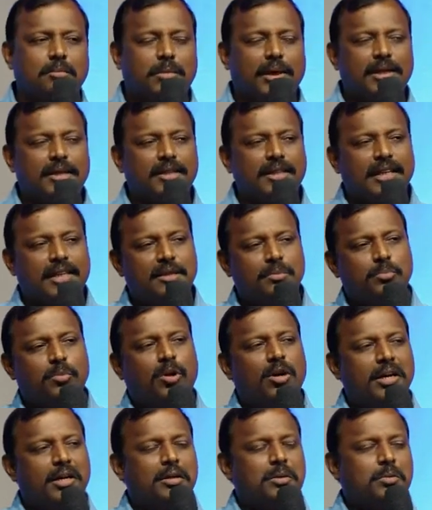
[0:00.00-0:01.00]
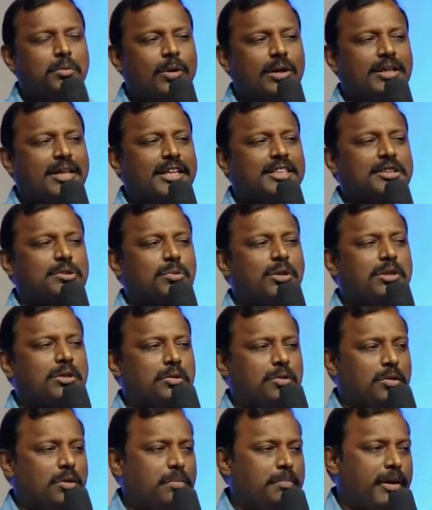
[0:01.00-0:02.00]
But that boy doesn't want to
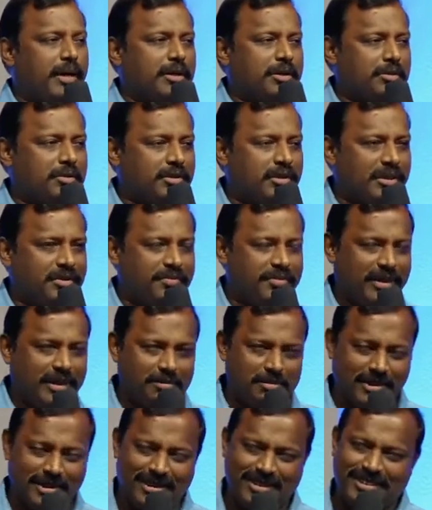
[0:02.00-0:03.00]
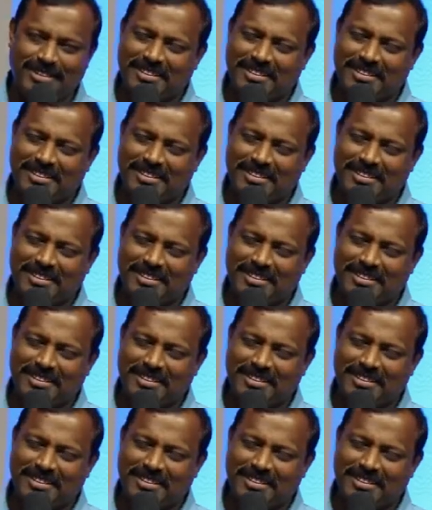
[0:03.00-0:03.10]
go back to their family.